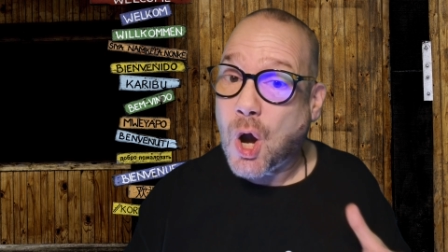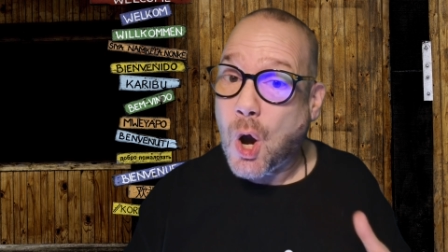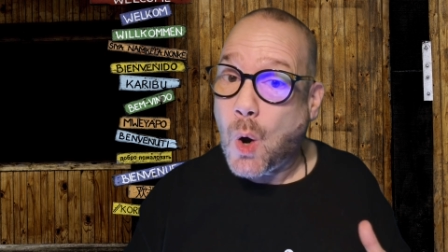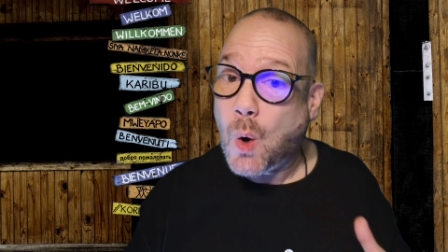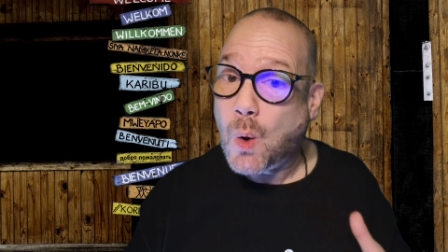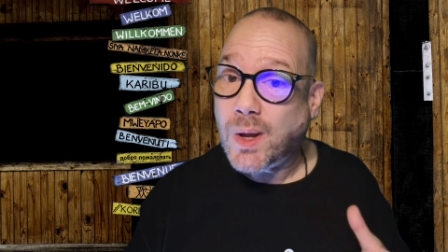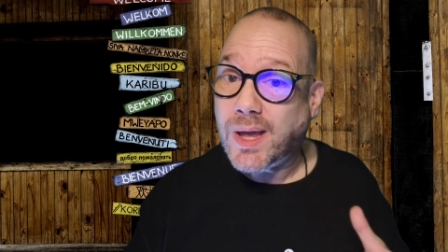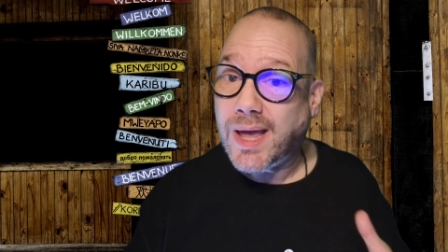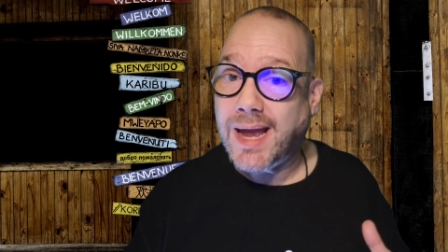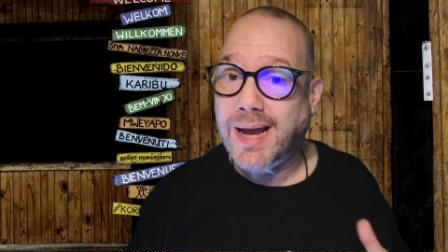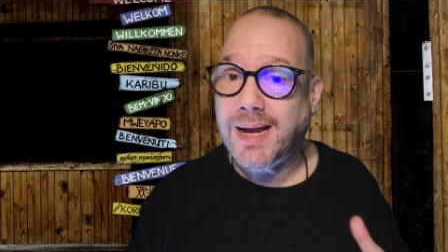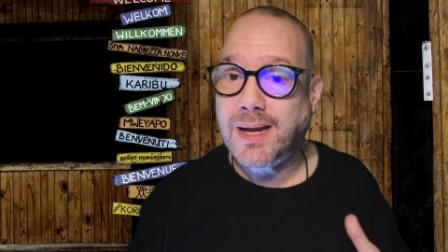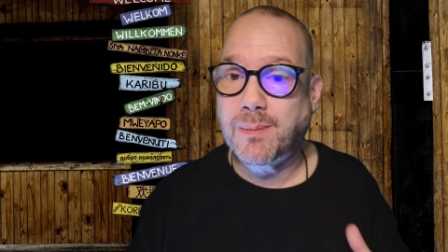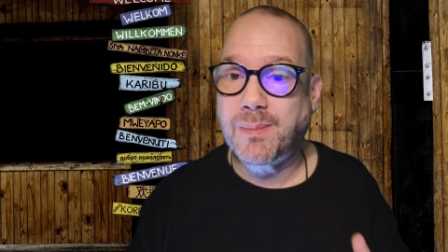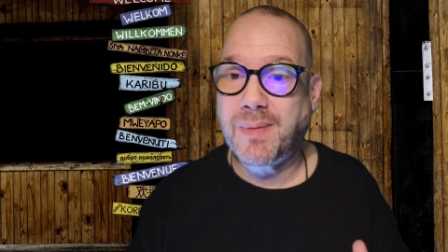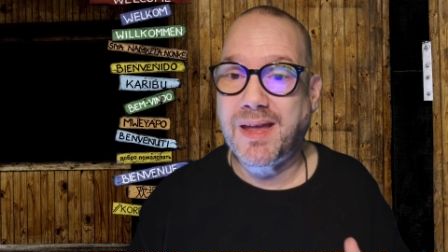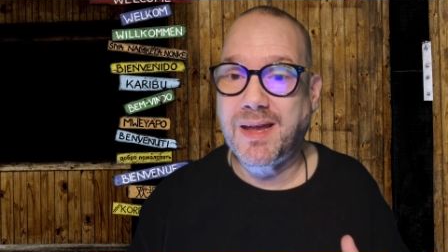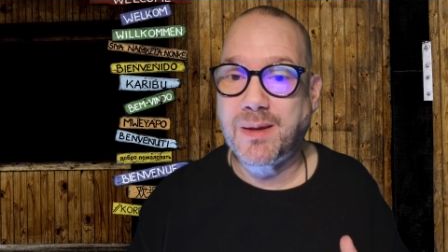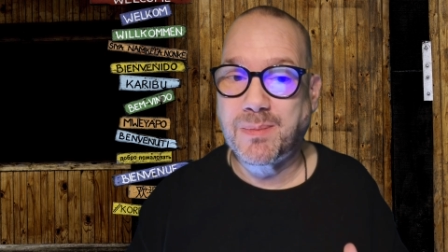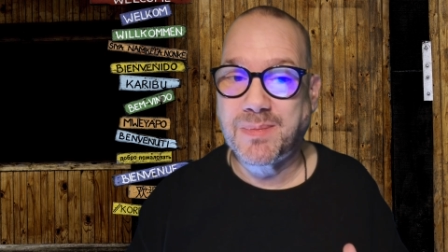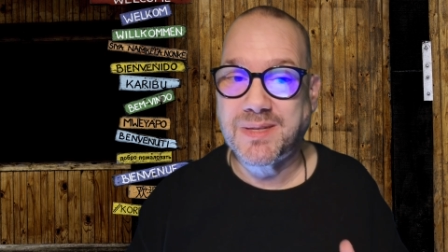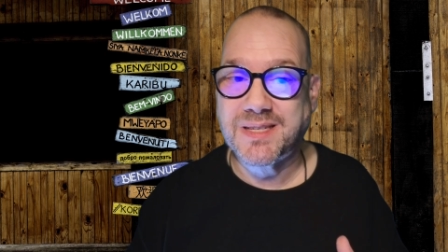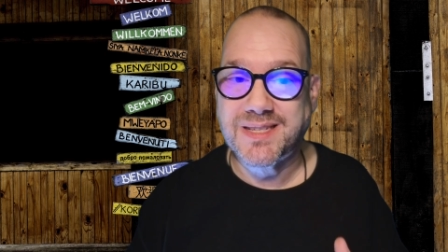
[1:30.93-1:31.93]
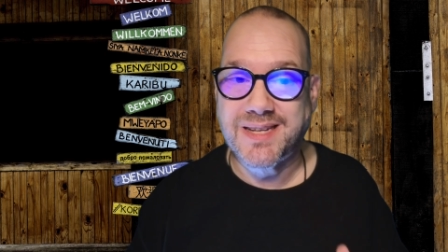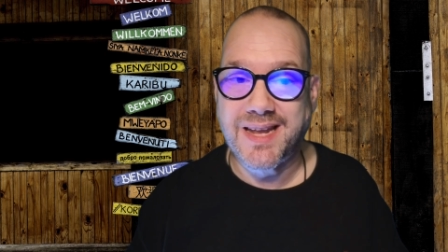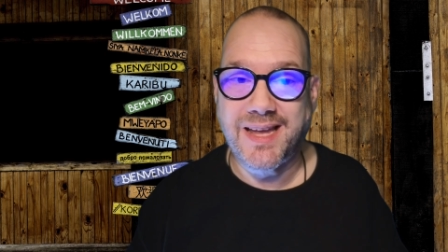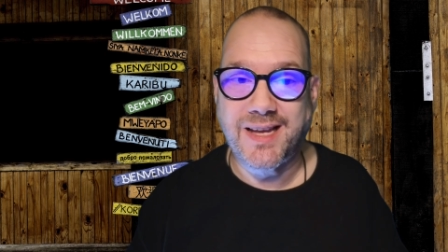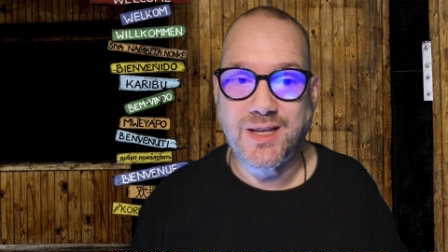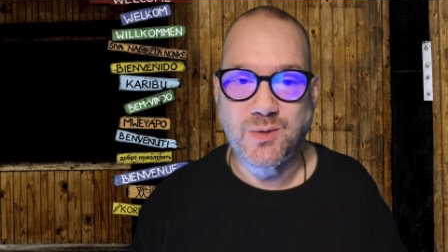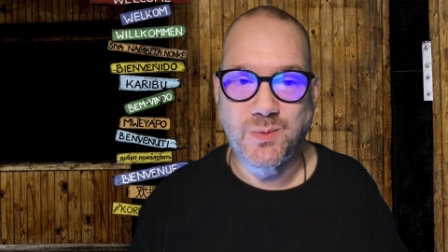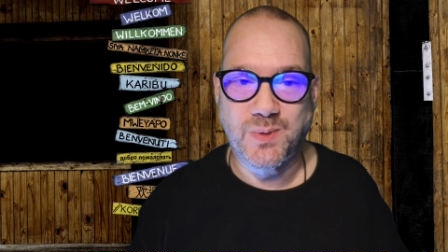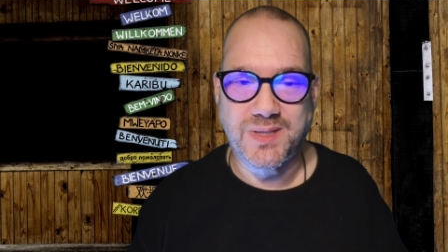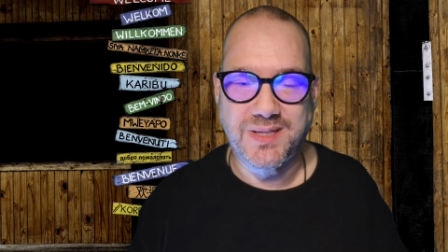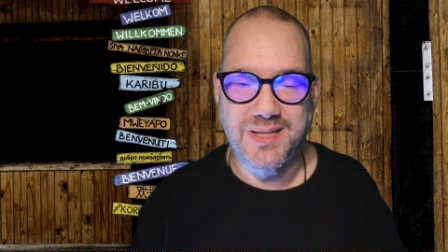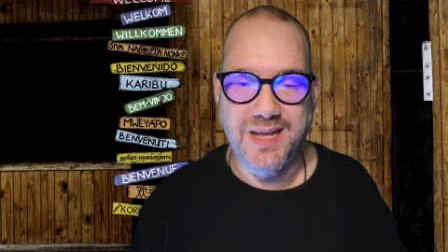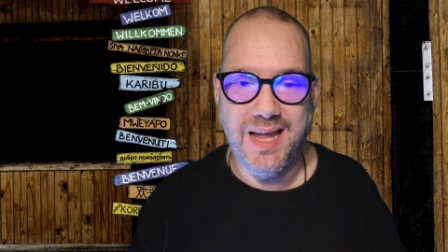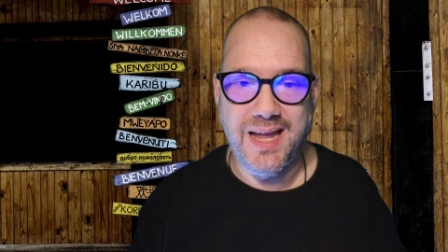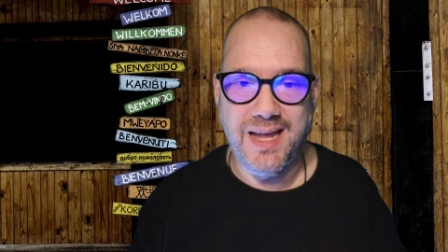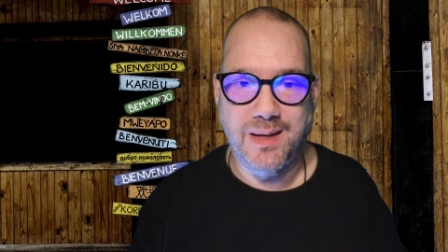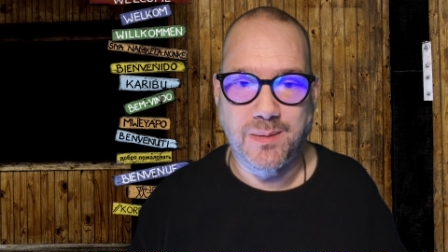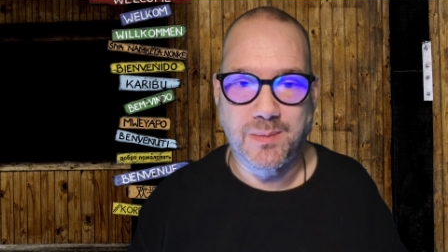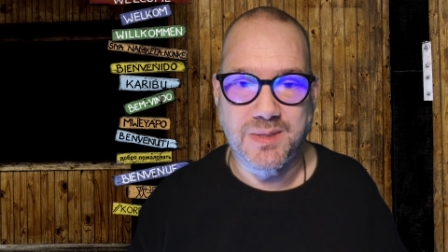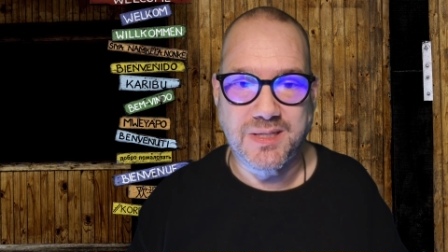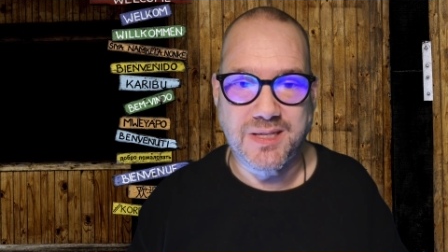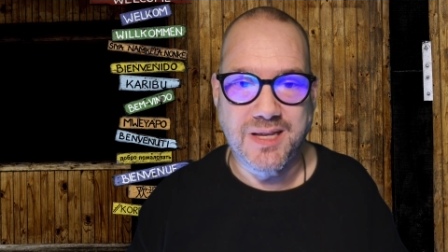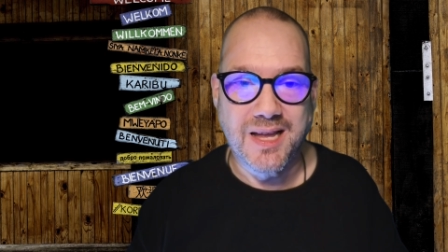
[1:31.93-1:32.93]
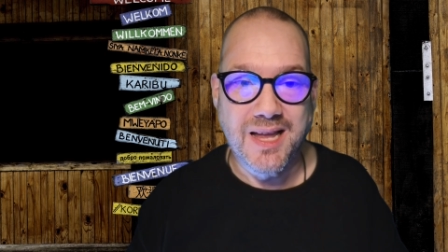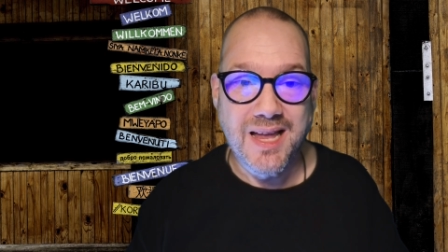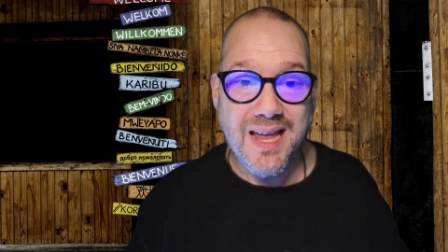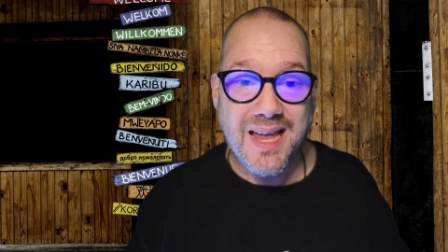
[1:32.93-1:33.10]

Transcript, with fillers: okay to make mistakes with names,